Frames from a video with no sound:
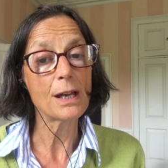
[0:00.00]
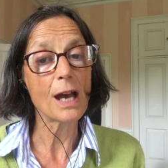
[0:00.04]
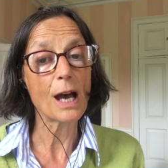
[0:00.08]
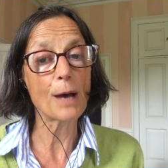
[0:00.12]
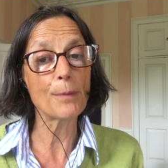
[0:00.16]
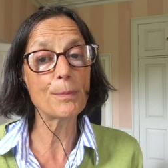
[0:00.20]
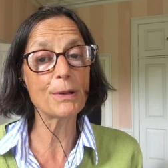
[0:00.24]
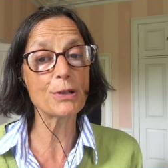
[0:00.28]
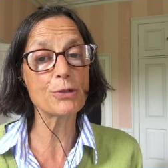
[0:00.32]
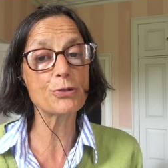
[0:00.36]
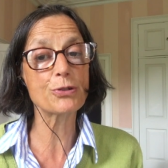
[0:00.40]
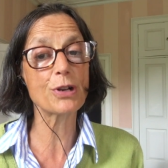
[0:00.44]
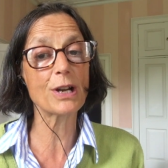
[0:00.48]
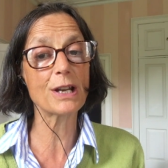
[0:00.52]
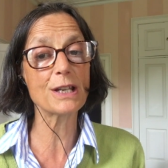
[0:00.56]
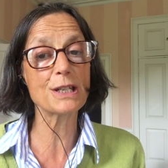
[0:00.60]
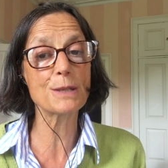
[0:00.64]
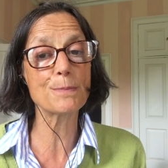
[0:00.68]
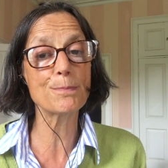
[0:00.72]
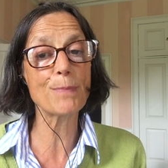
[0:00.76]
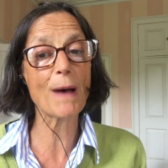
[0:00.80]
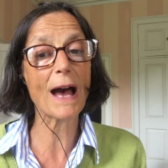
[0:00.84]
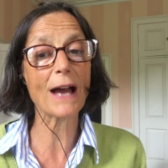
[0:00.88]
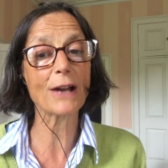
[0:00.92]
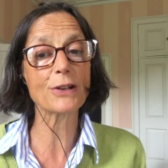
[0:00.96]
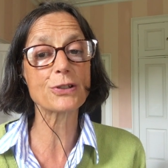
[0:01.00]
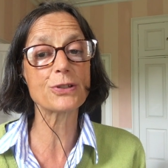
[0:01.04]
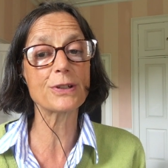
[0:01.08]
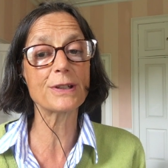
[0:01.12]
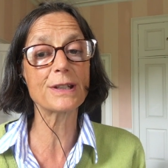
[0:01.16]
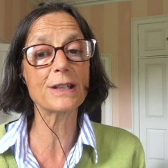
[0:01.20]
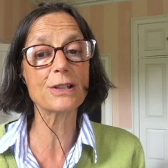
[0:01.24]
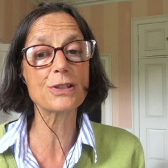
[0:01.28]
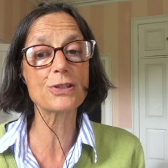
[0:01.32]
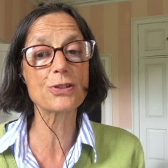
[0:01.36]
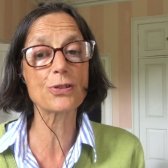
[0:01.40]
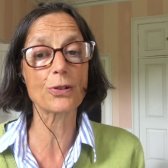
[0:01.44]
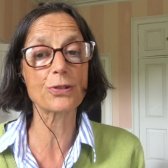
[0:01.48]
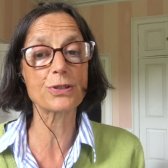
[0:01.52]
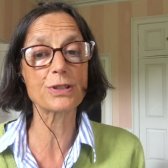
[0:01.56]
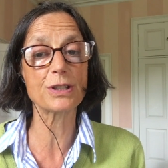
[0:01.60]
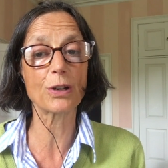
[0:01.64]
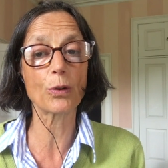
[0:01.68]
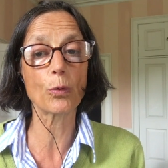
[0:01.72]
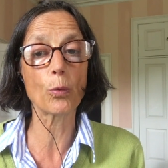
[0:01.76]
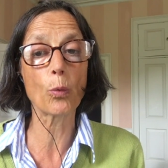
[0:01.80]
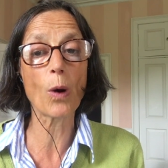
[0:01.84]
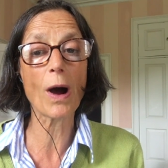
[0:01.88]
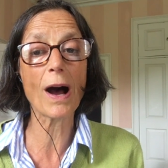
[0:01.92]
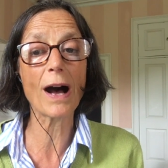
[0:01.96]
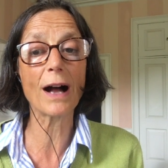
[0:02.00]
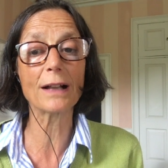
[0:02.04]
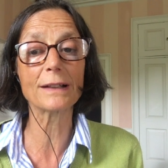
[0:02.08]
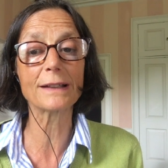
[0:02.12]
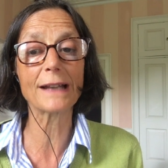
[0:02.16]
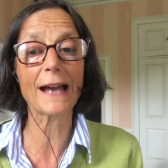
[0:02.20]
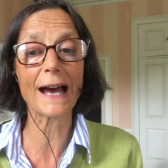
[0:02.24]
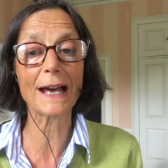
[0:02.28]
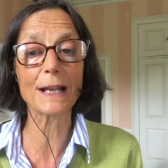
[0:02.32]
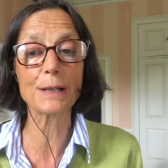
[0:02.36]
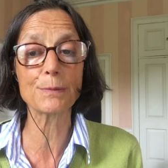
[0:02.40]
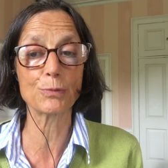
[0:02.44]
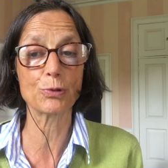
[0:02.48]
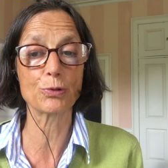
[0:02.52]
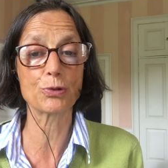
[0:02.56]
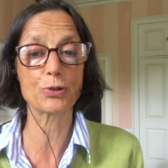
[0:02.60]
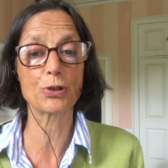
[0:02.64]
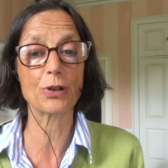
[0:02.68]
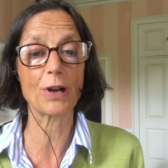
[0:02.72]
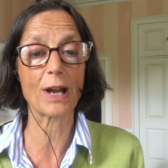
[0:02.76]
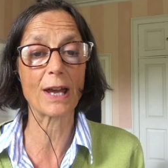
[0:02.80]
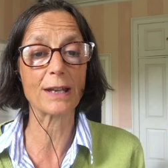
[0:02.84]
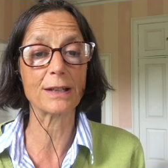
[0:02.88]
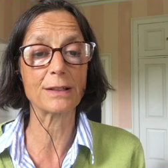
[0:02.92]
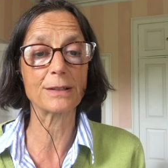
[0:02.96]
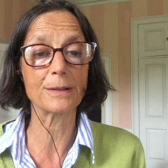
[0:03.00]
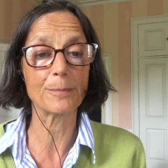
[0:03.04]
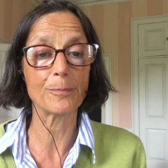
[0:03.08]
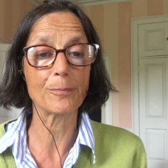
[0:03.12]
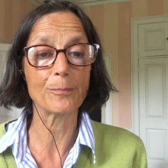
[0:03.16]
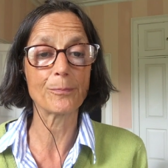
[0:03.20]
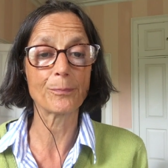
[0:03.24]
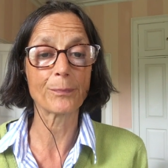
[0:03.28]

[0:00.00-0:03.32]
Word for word: have been traced back to the exotic wild animal trade.